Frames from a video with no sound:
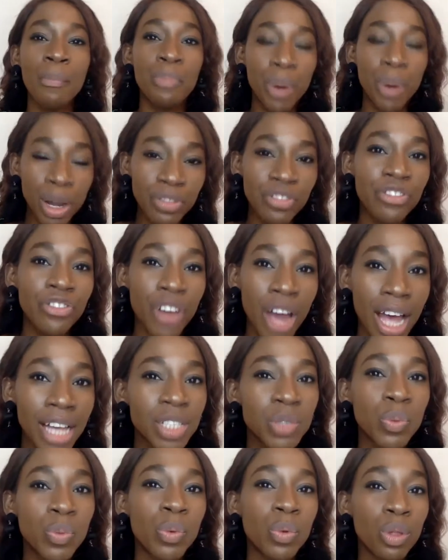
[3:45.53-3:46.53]
But
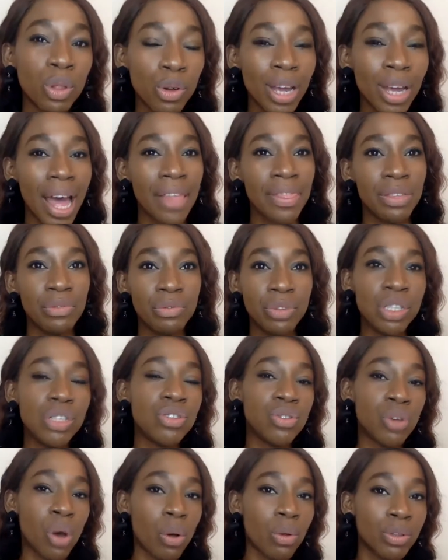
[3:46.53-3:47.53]
first, we'll look at the
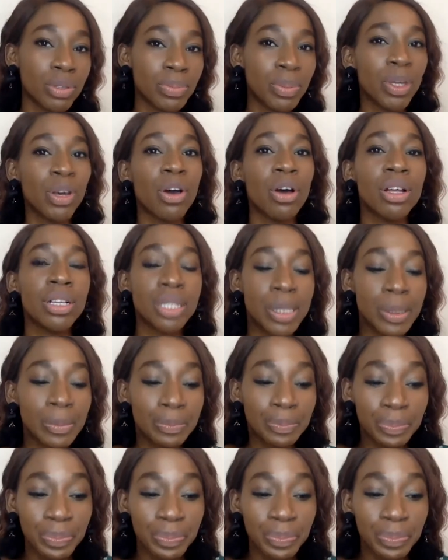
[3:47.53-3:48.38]
results, because